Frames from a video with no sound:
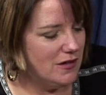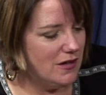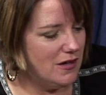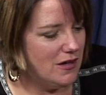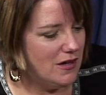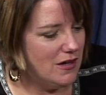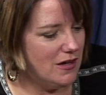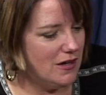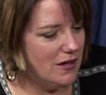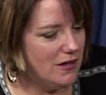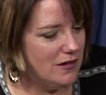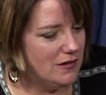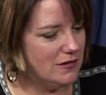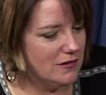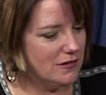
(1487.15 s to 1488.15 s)

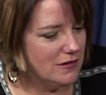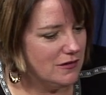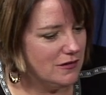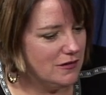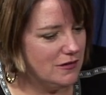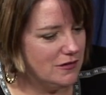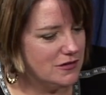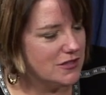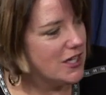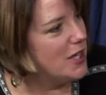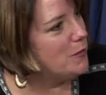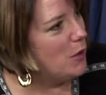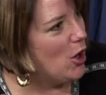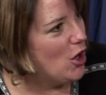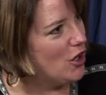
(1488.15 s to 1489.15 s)
the
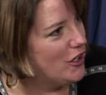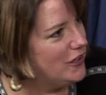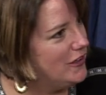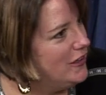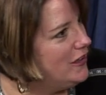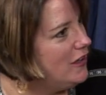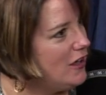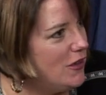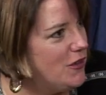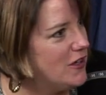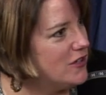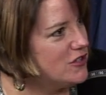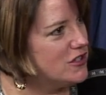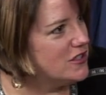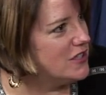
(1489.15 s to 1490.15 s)
skate park. I think
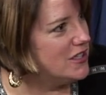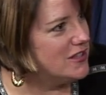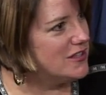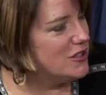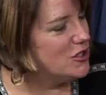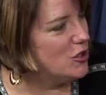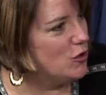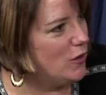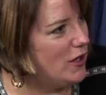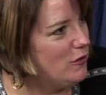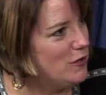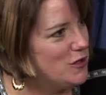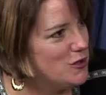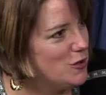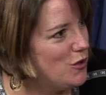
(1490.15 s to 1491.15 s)
it's just, it's such a great
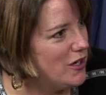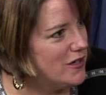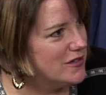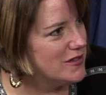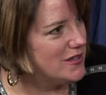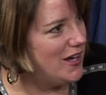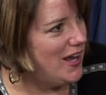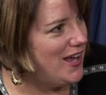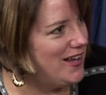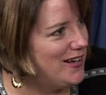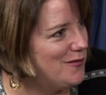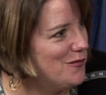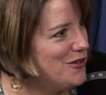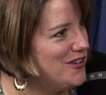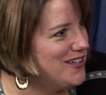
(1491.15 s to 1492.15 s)
resource, and
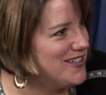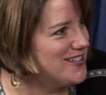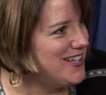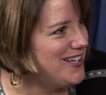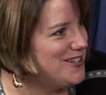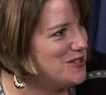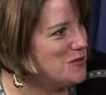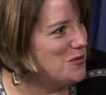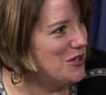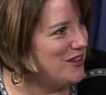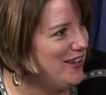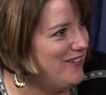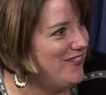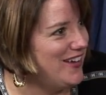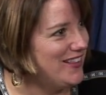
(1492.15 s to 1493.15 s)
I'm really excited to bring
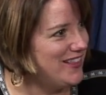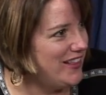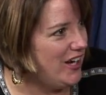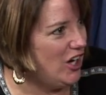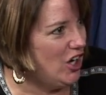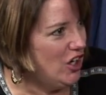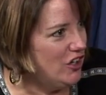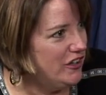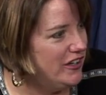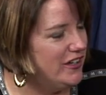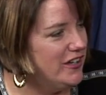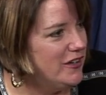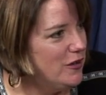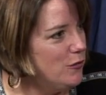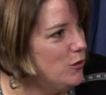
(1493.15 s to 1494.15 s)
the event there.
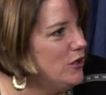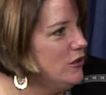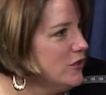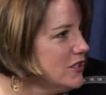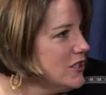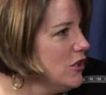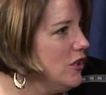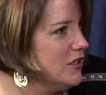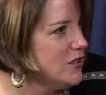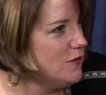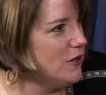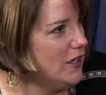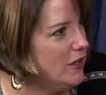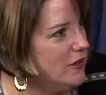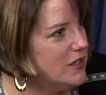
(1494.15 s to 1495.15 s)
We looked at all
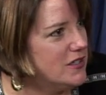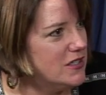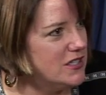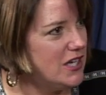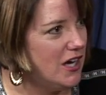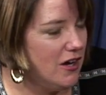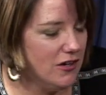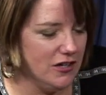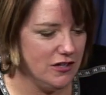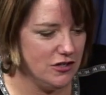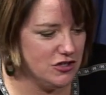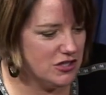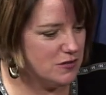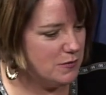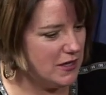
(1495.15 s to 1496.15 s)
different areas in town, and it
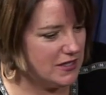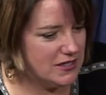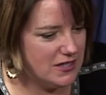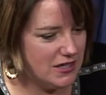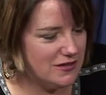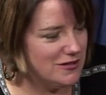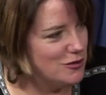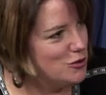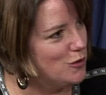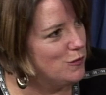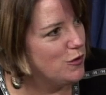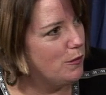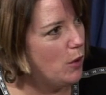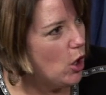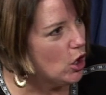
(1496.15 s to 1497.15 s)
just makes sense in terms
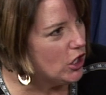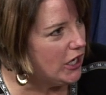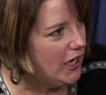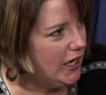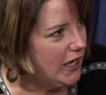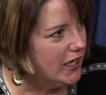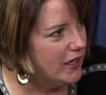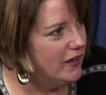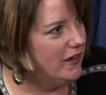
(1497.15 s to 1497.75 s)
of parking